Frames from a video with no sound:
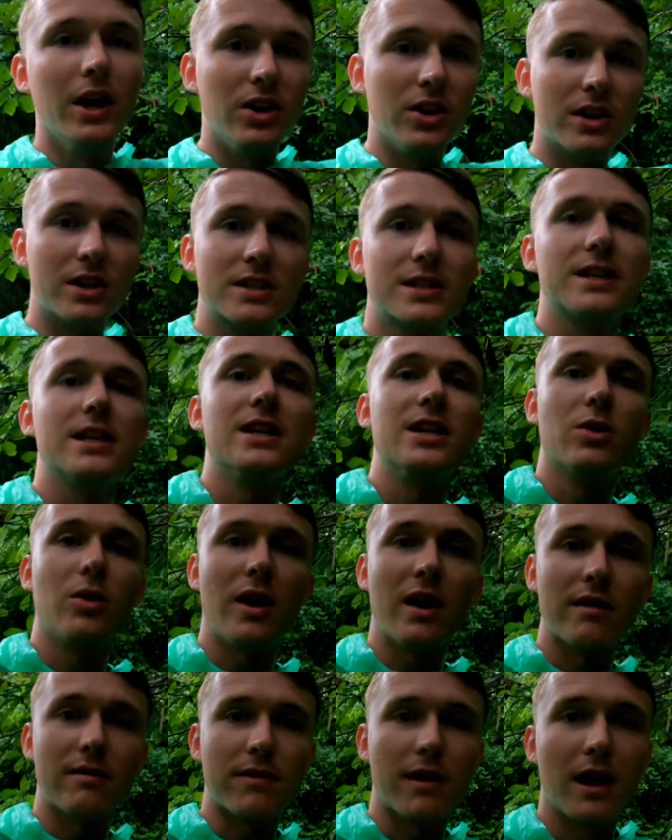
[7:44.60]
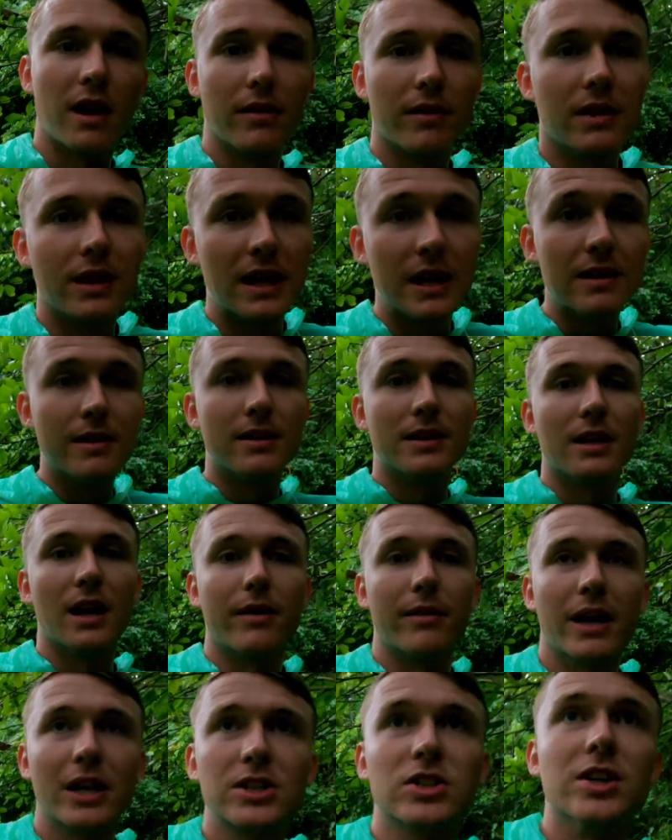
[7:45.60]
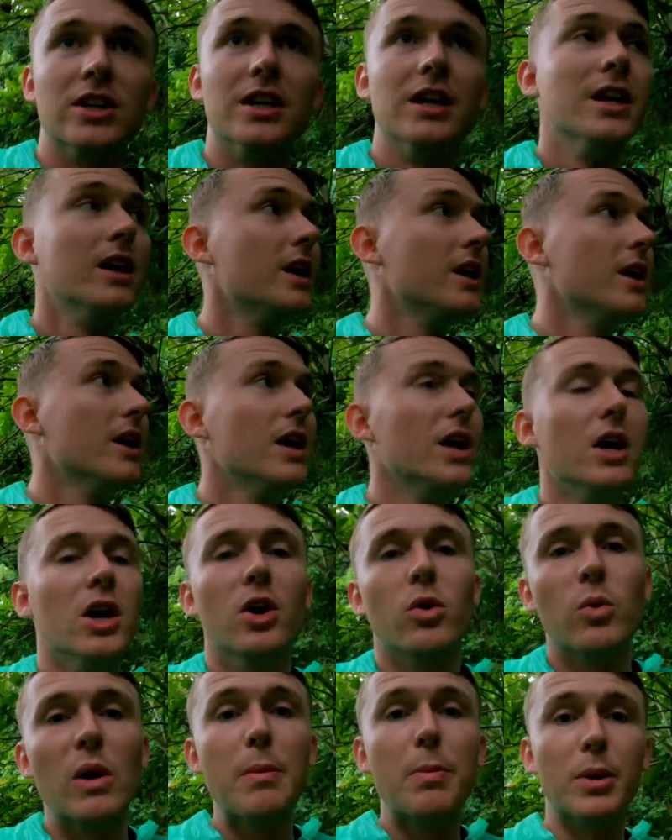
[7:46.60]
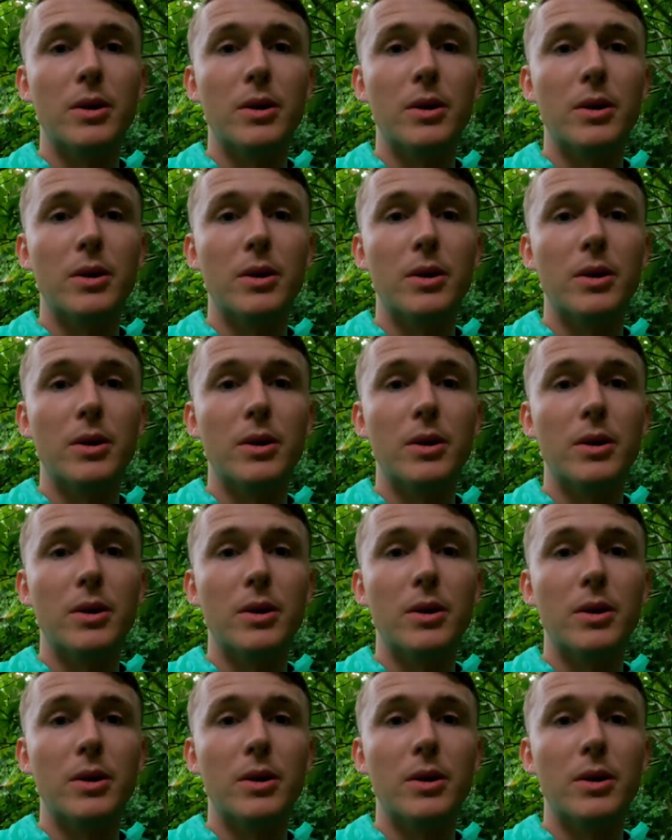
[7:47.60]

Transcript: you can see quite far in either direction. We